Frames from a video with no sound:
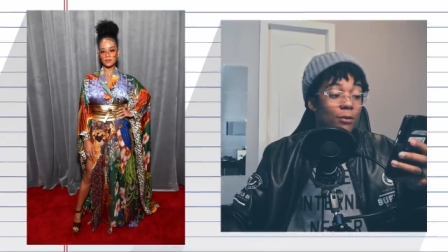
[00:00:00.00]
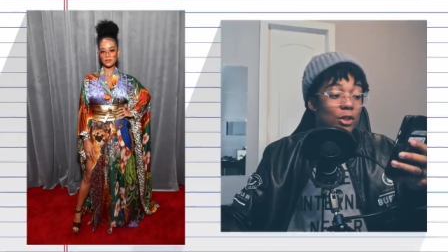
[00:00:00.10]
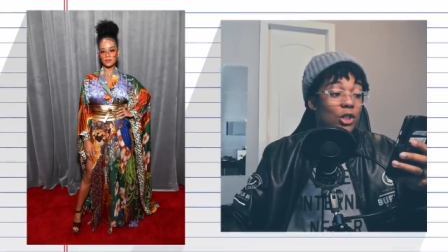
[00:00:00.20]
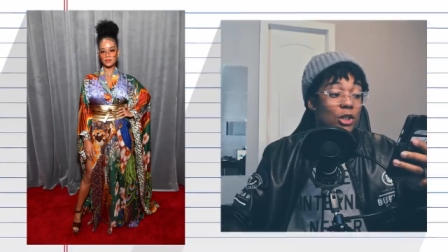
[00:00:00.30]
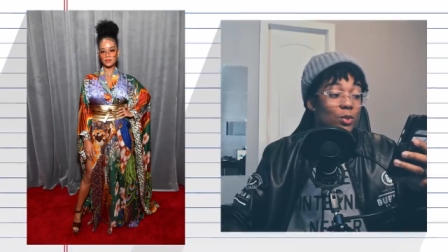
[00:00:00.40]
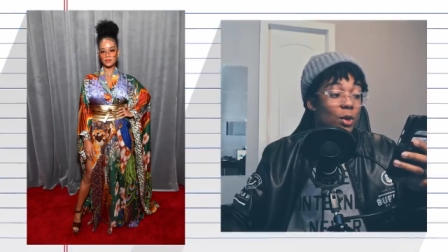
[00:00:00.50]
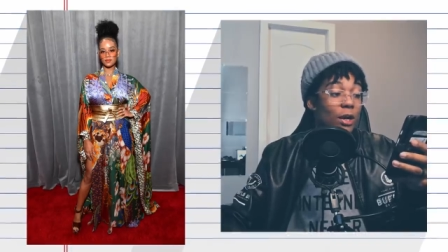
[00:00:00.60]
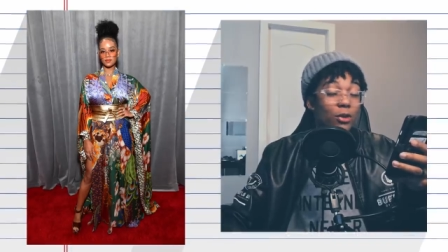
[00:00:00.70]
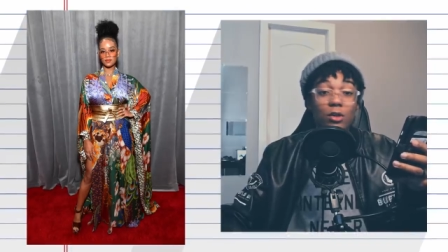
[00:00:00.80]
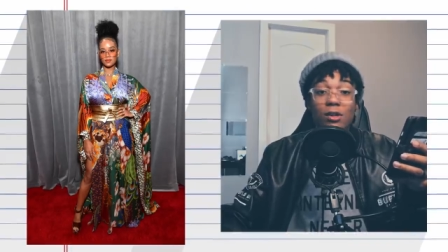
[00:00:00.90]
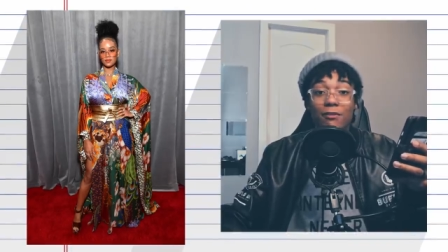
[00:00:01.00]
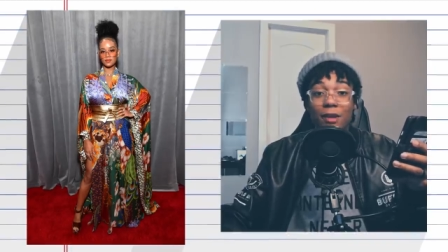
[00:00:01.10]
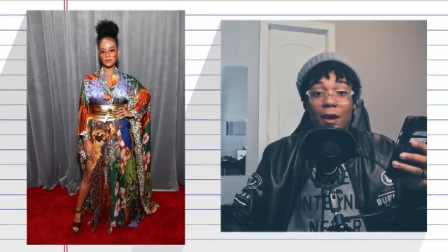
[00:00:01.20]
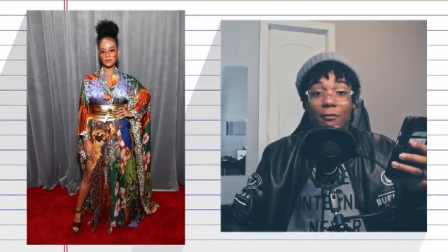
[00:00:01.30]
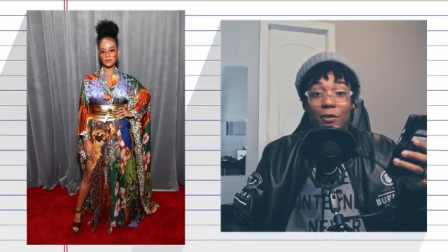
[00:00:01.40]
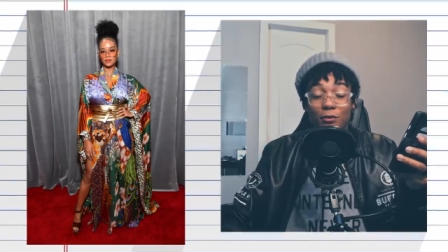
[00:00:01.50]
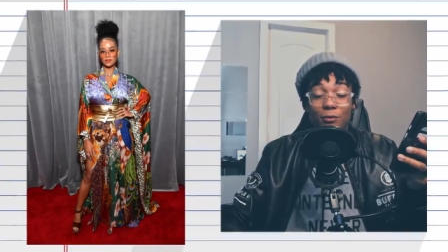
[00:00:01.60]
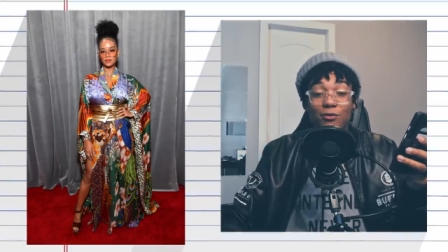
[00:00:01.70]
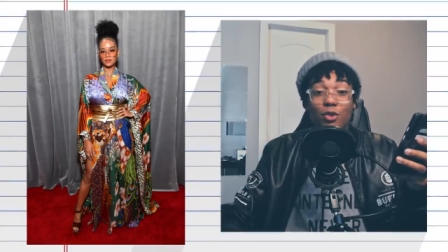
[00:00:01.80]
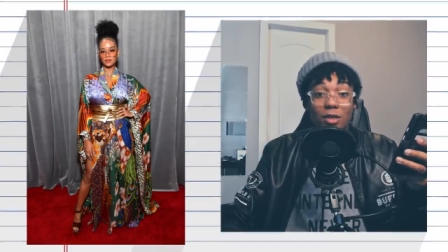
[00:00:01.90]
she's wearing three different outfits
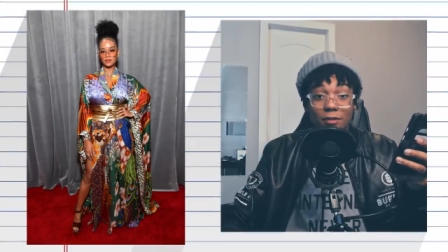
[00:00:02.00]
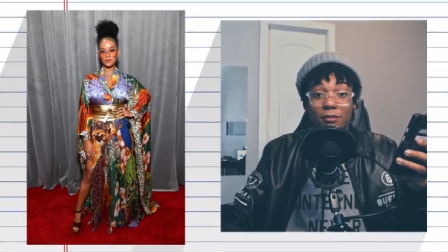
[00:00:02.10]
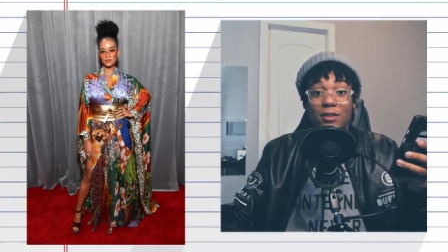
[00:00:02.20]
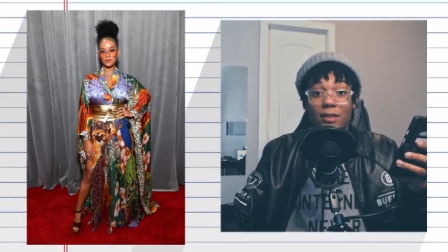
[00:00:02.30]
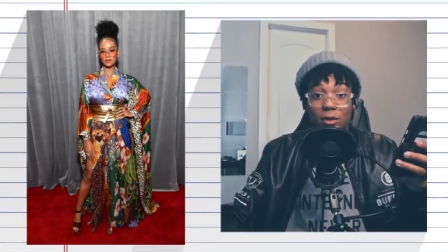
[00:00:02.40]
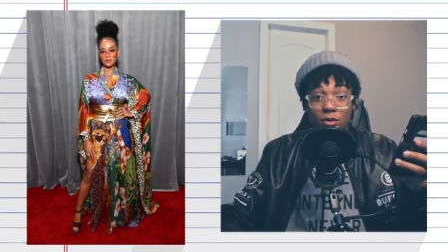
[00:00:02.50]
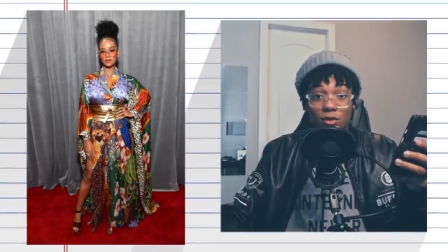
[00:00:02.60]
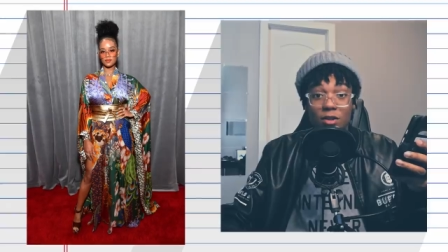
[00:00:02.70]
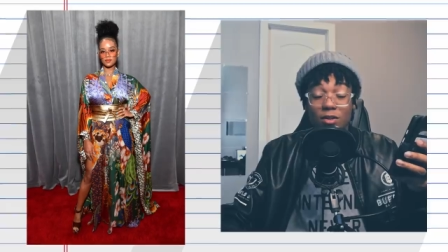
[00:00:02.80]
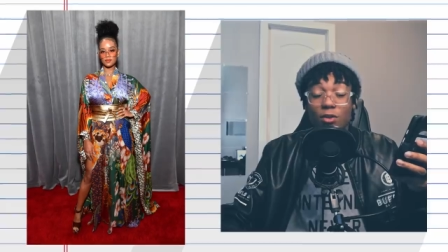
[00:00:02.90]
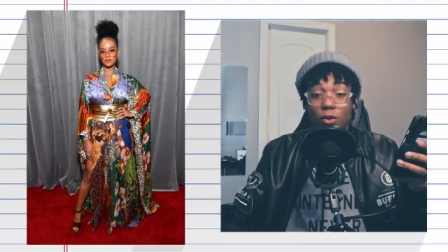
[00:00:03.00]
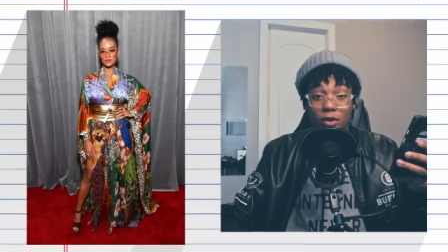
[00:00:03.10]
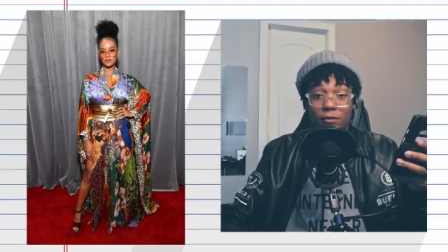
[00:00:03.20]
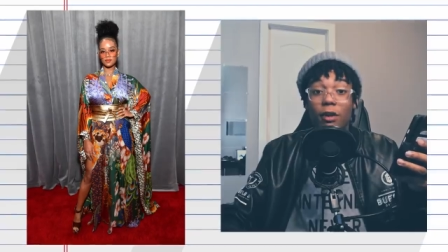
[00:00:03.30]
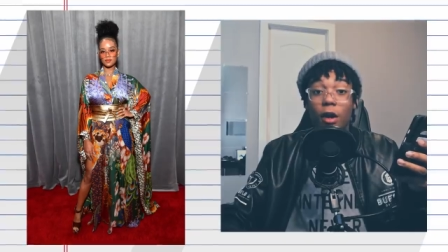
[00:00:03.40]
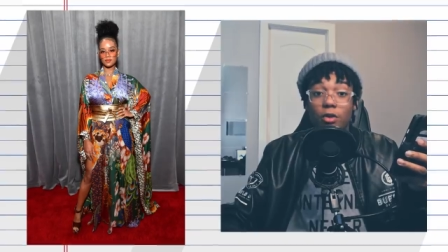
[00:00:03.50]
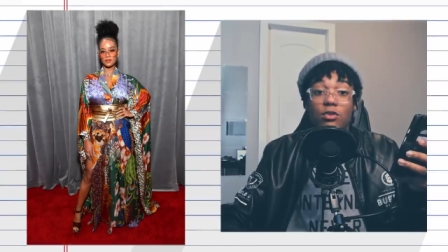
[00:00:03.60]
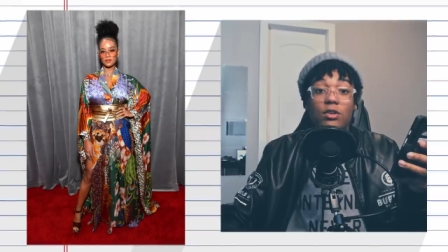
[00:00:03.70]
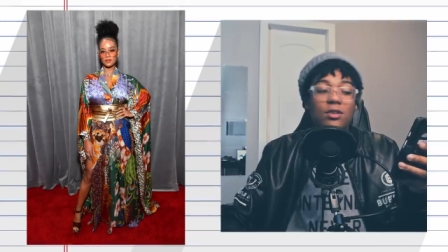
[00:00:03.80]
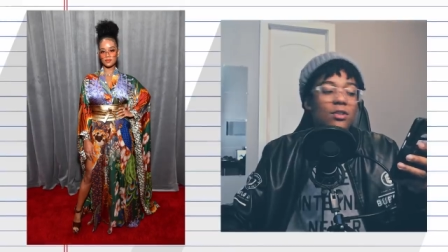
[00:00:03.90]
from three different centuries and three different countries.